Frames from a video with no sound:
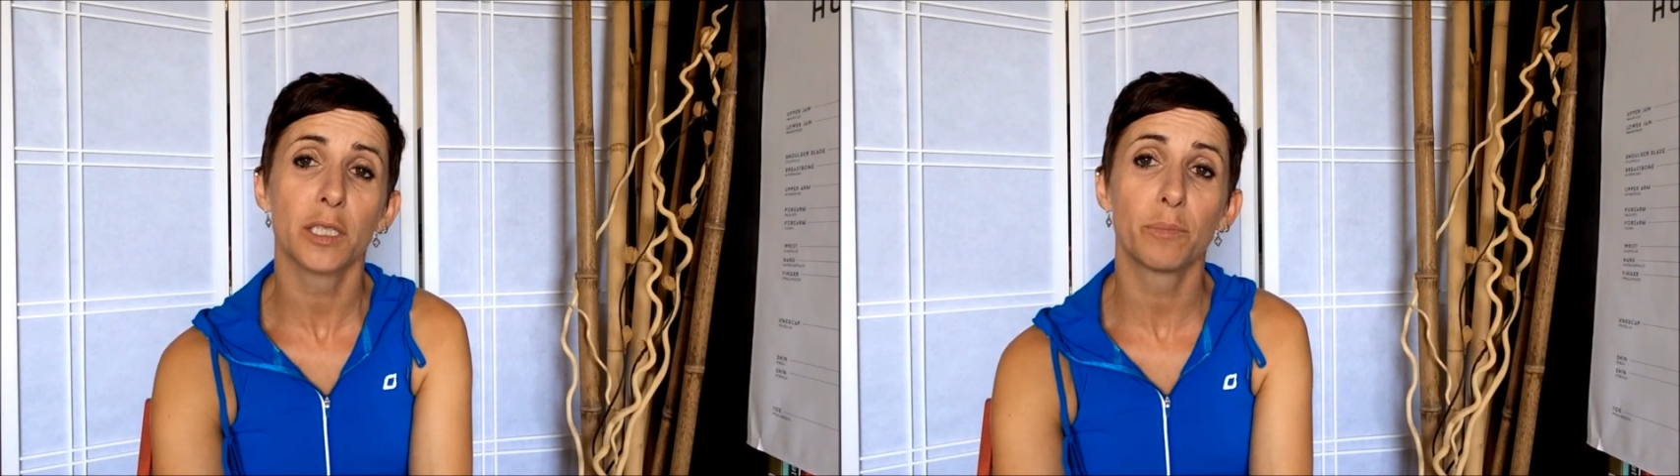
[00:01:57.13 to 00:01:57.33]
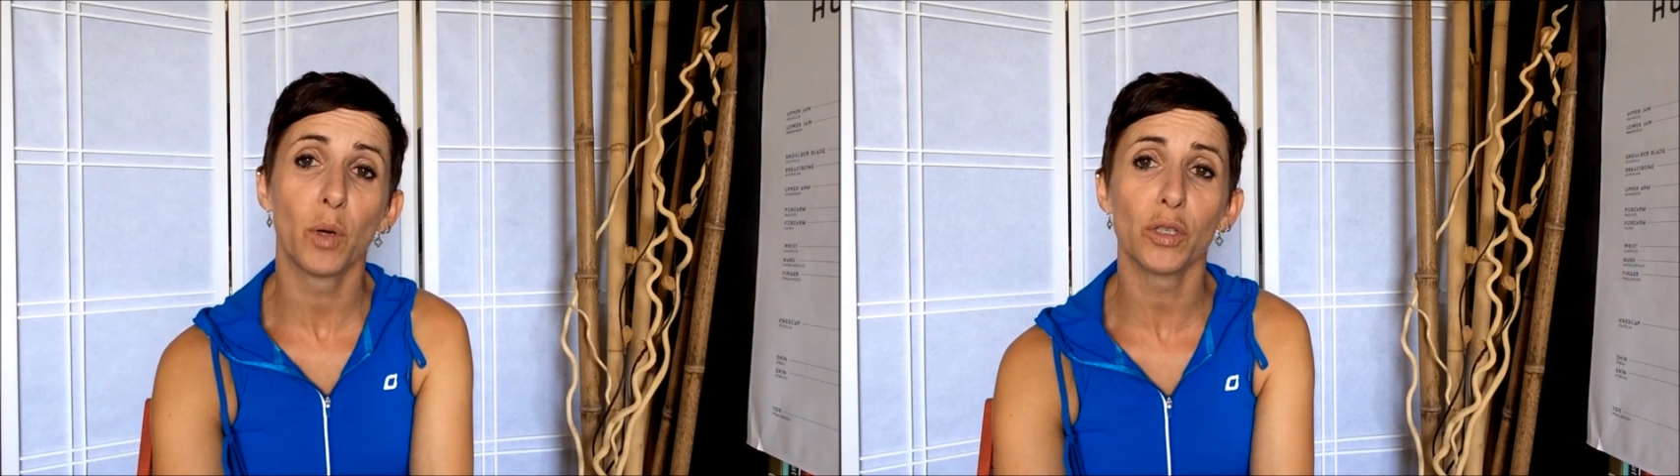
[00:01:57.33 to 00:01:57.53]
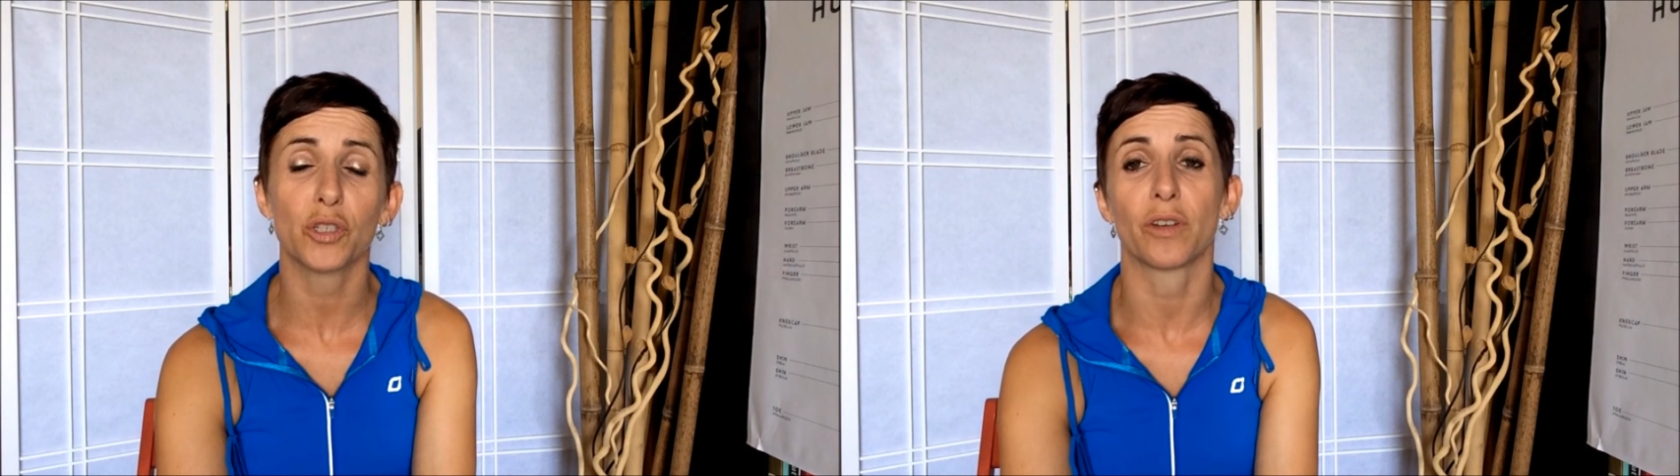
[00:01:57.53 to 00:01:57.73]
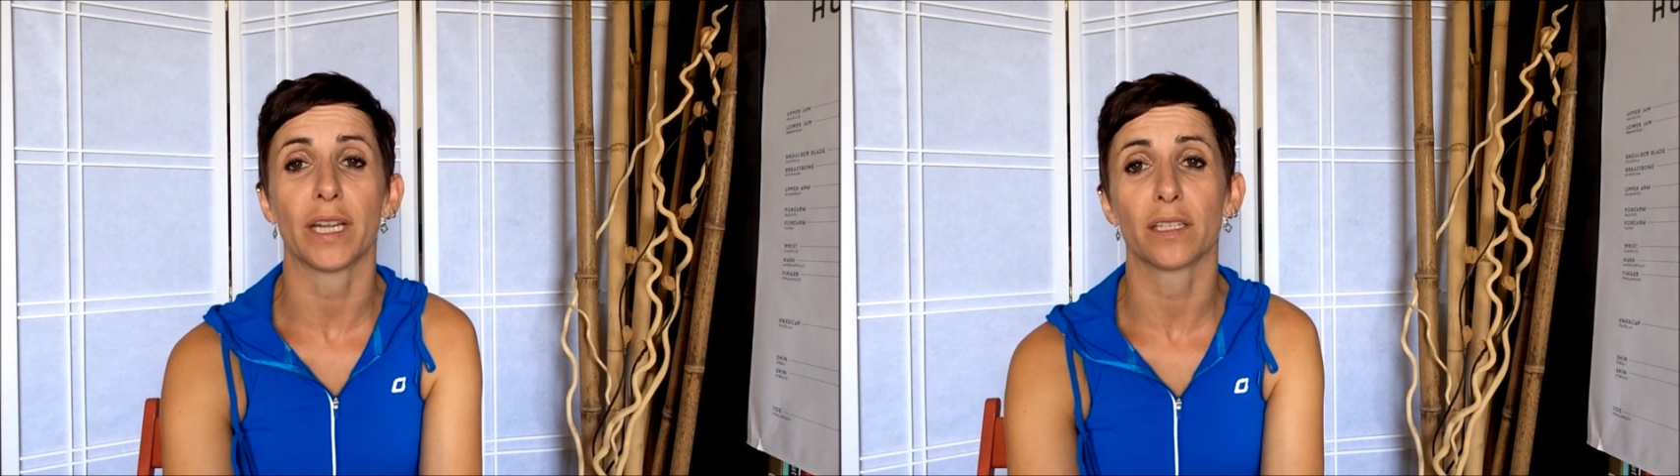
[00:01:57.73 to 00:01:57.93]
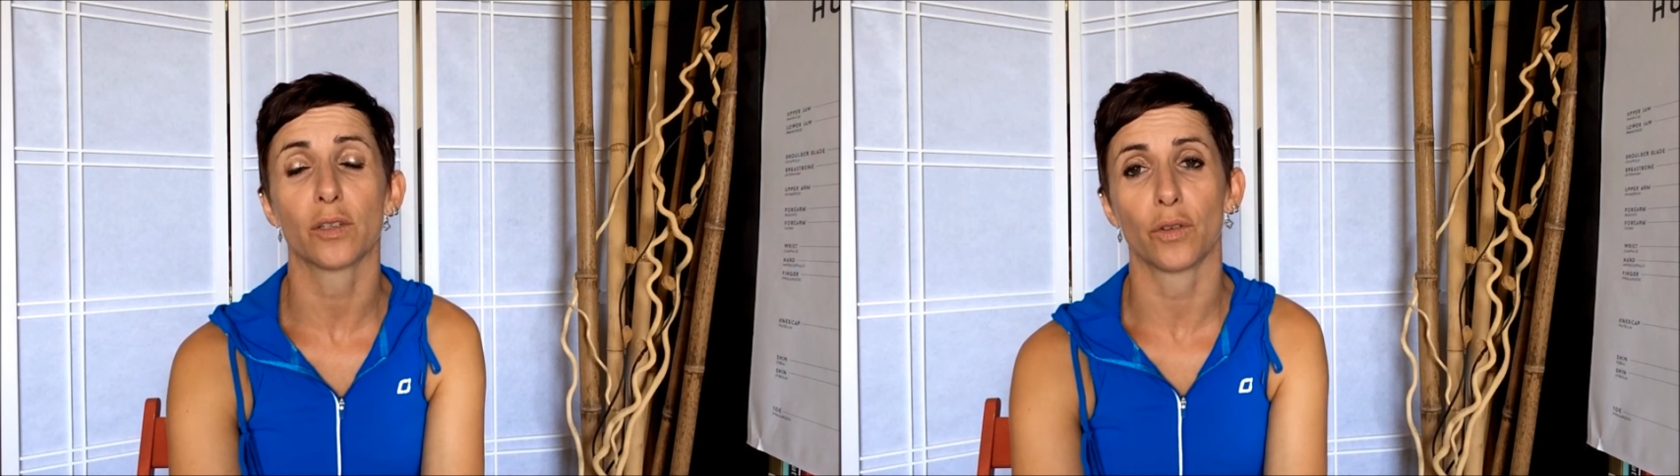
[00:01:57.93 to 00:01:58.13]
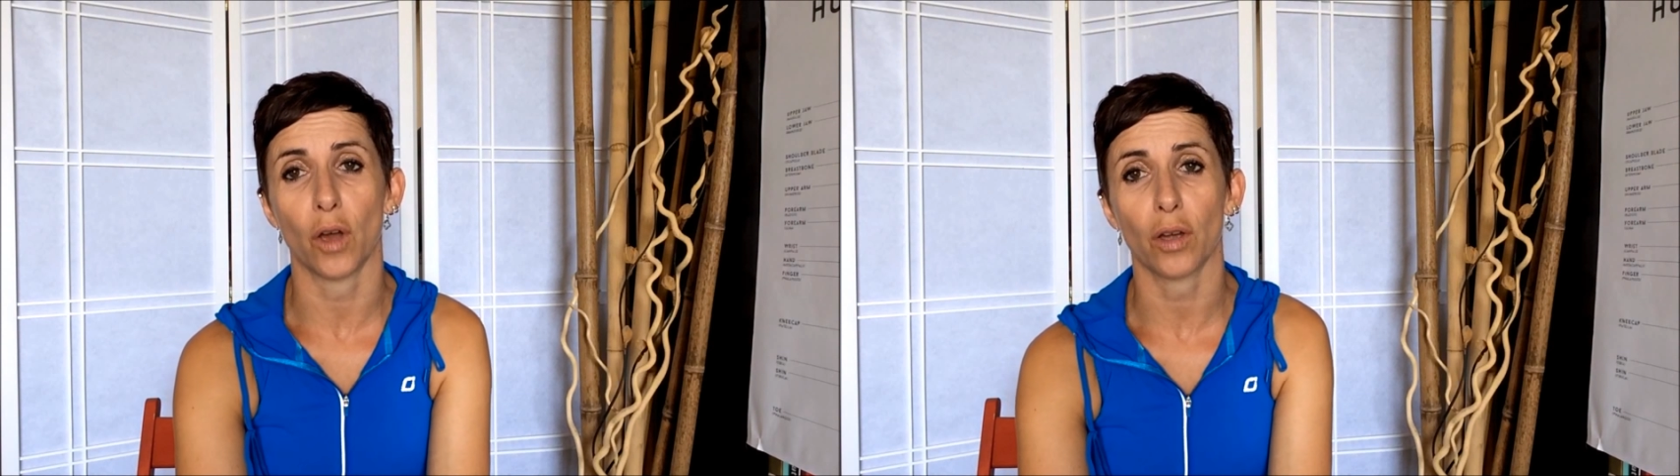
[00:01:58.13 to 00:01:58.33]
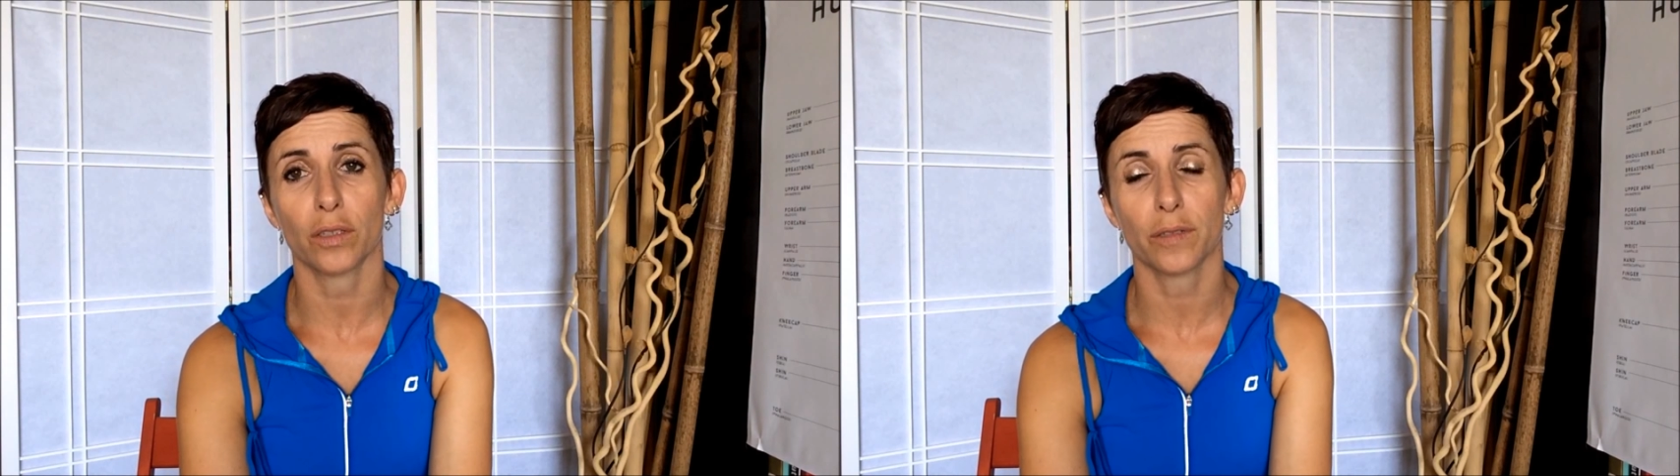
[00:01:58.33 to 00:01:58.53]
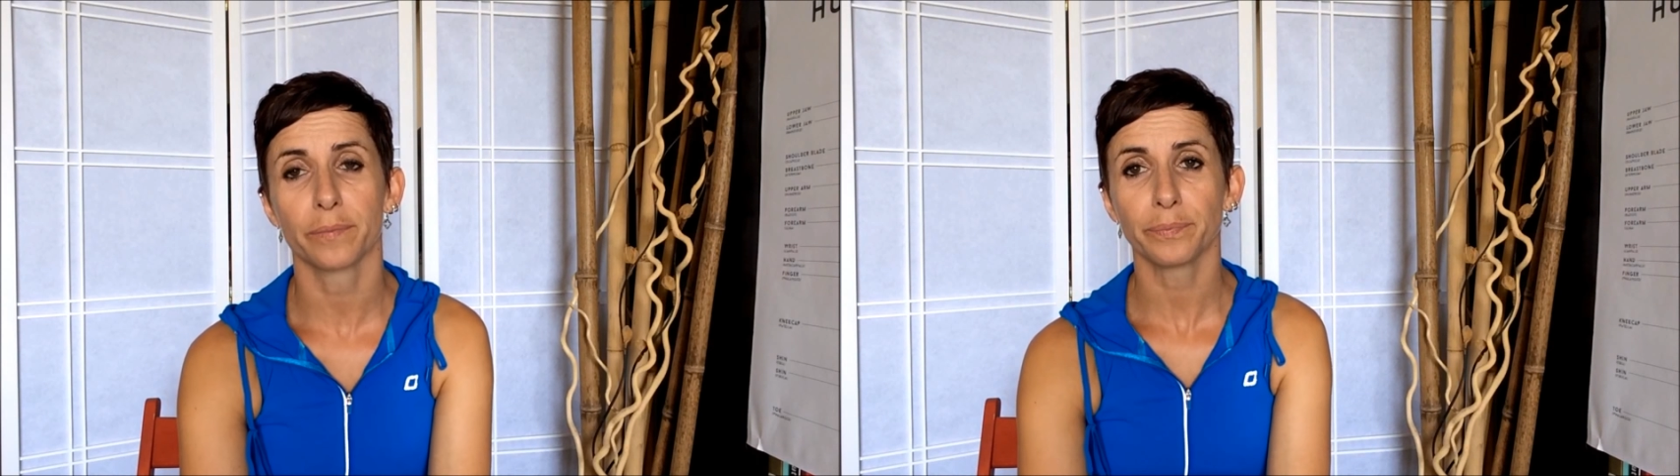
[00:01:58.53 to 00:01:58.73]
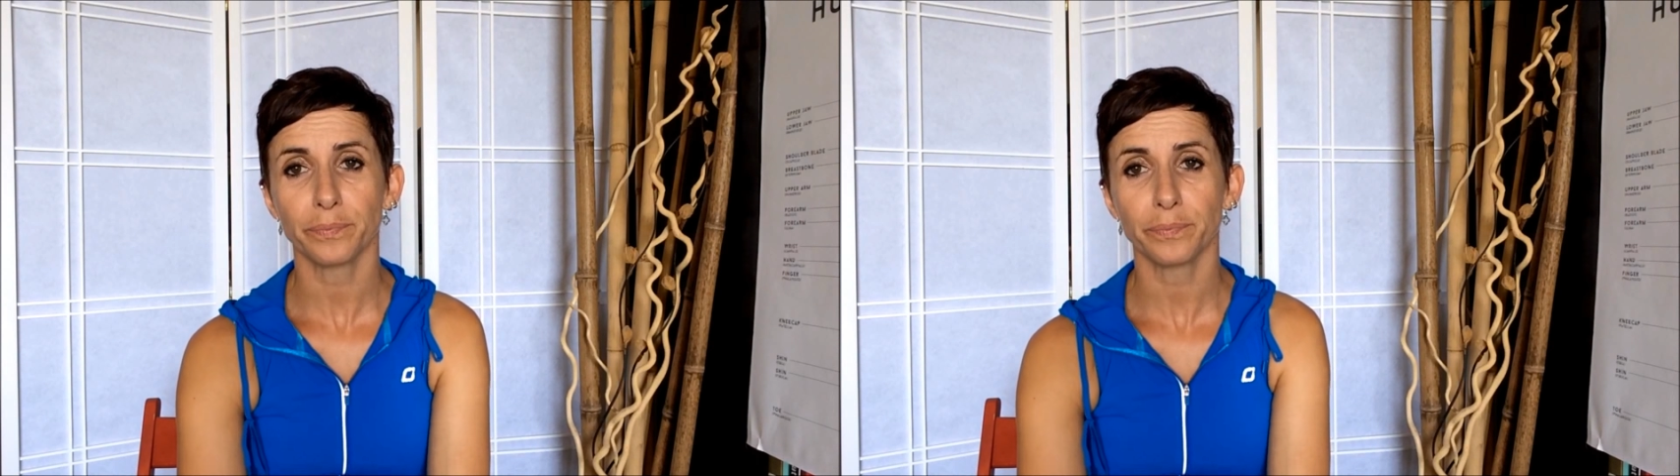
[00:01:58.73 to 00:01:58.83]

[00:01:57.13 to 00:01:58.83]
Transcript: sports drinks or not?